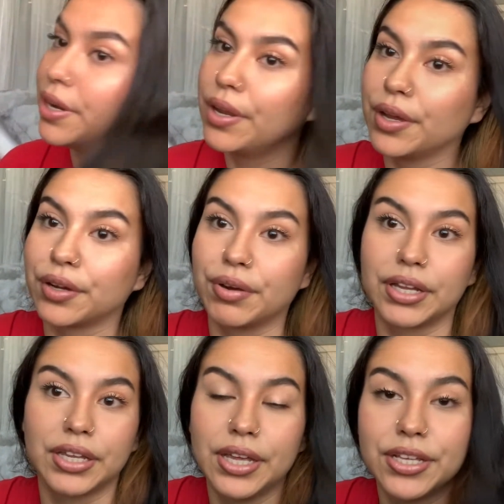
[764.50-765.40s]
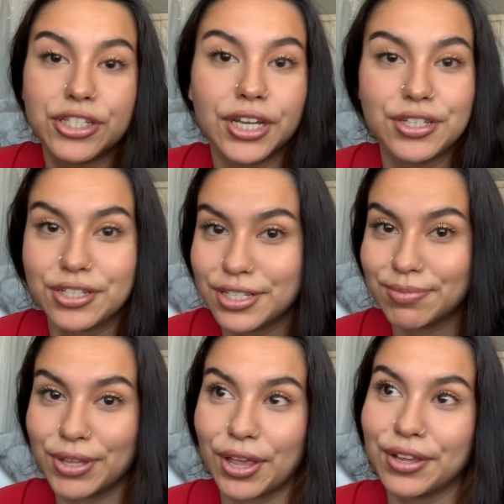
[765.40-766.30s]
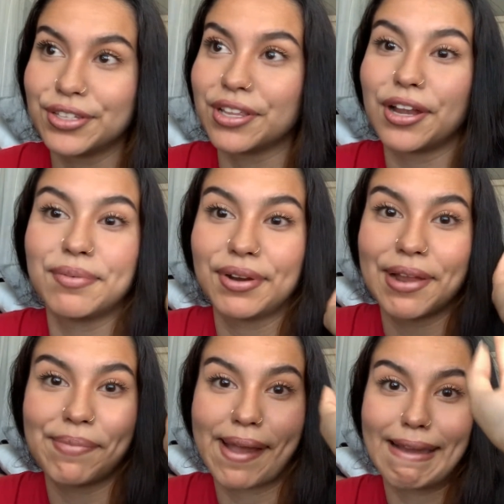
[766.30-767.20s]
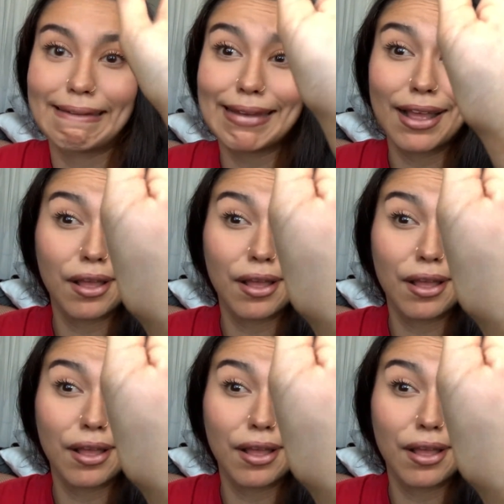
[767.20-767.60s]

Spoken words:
gonna quickly change into some clothes and then I'll be right back.